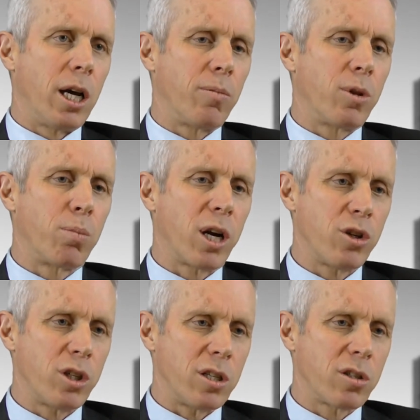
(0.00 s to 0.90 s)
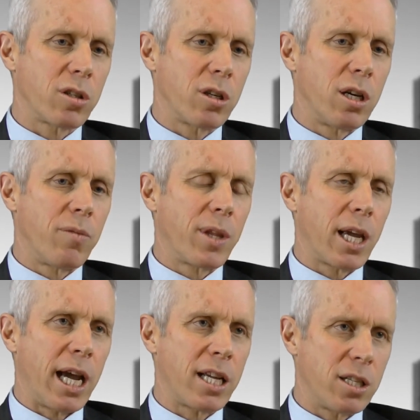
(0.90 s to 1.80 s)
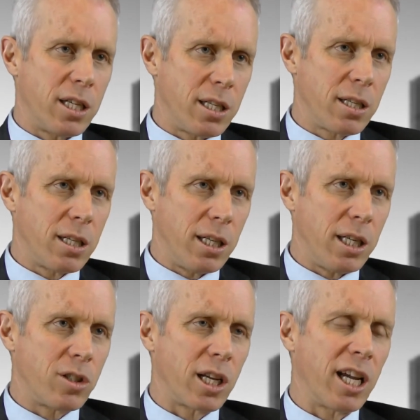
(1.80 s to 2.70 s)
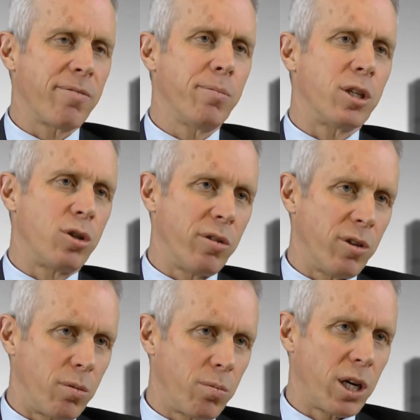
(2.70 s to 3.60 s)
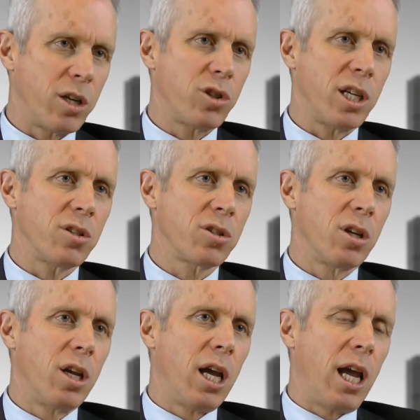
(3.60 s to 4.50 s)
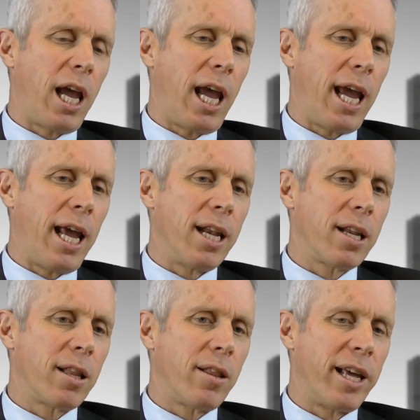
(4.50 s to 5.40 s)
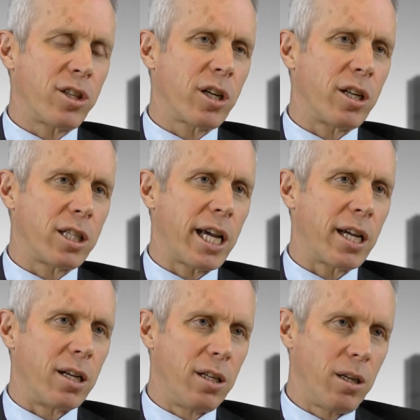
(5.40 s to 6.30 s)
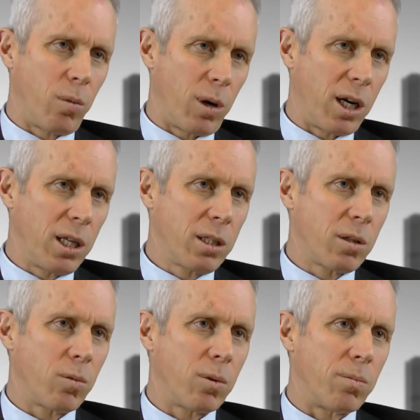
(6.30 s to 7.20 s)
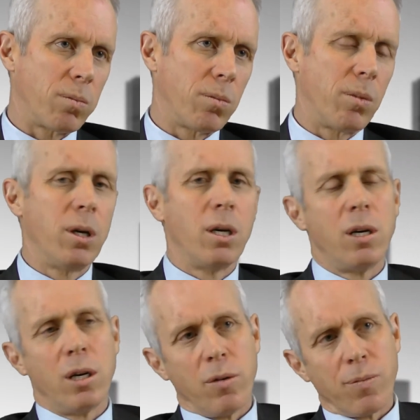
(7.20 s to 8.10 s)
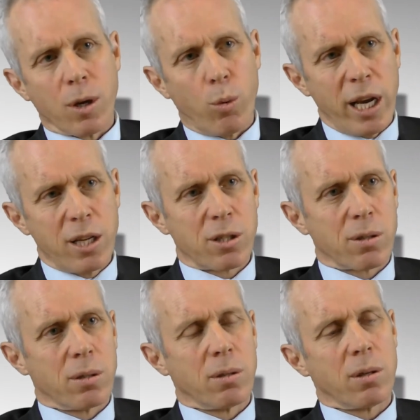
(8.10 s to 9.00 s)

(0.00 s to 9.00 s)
the process hasn't, it's a government-driven process, and that's going to take a little while, weeks,